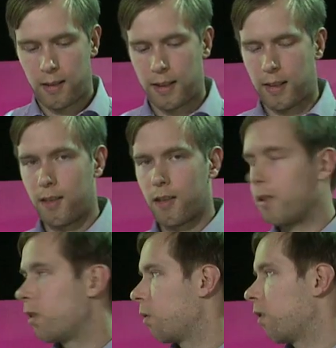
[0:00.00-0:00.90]
Then
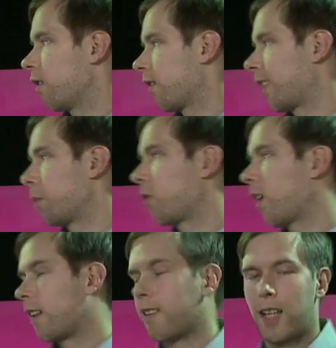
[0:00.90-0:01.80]
you
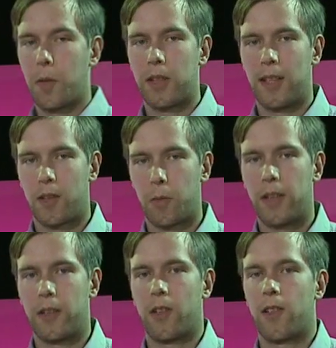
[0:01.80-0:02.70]
subtract capital
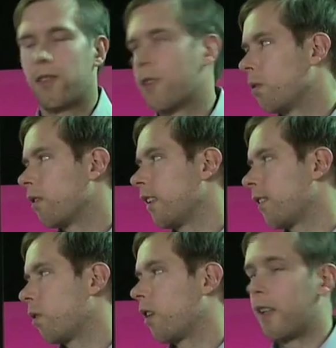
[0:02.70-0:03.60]
expenditures. So
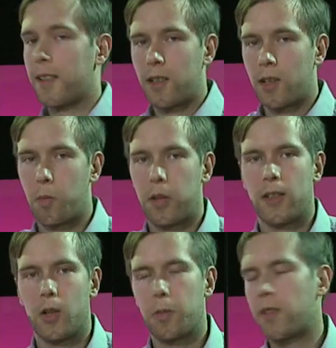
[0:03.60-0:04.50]
these two are like
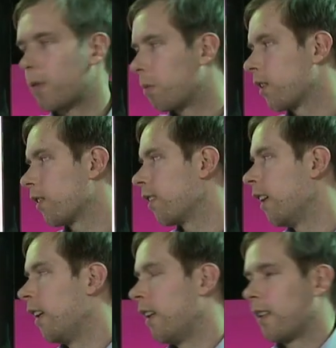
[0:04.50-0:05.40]
complete opposite, because
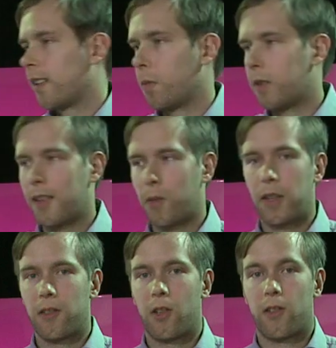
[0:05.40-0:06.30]
capital
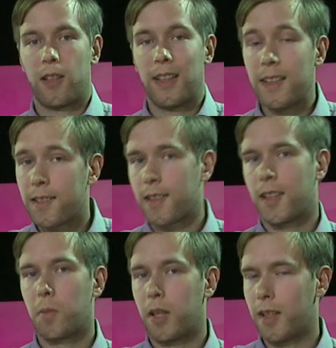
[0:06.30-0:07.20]
expenditures is
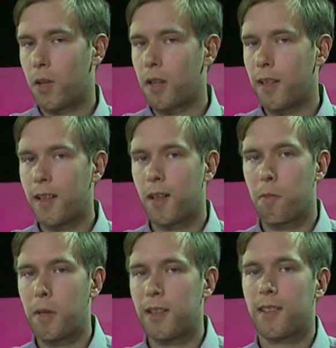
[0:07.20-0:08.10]
a money outlay,
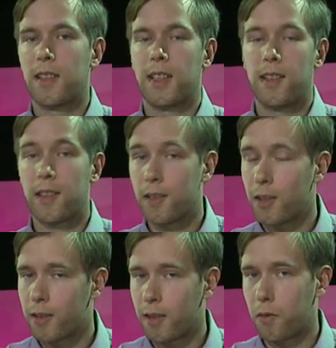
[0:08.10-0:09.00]
but it does
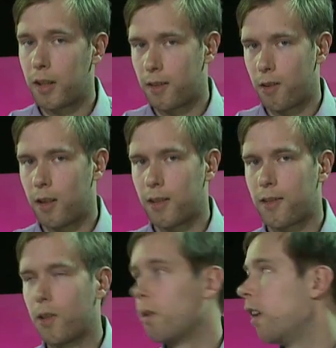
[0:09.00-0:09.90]
not affect
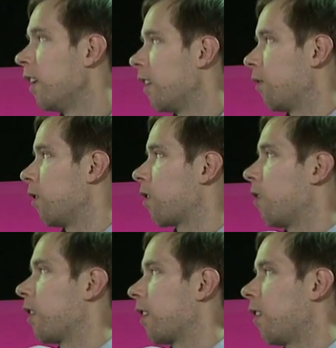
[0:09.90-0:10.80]
earnings. So if you
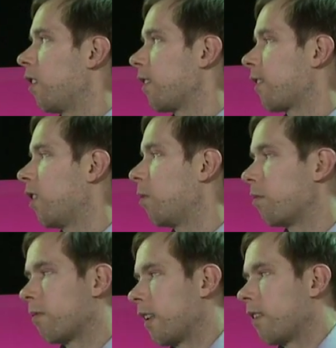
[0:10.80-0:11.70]
just look at the earnings
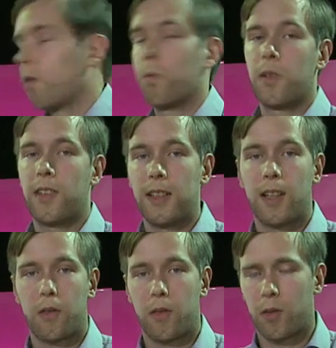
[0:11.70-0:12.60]
term, then we see
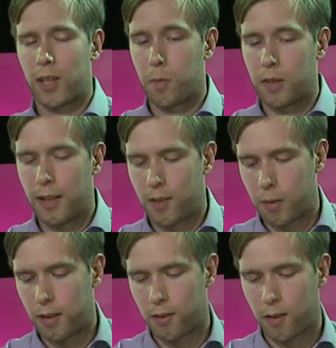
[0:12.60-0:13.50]
nothing from capital
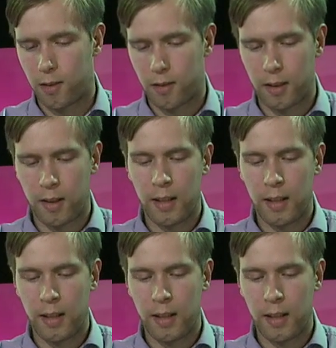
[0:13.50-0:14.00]
expenditures.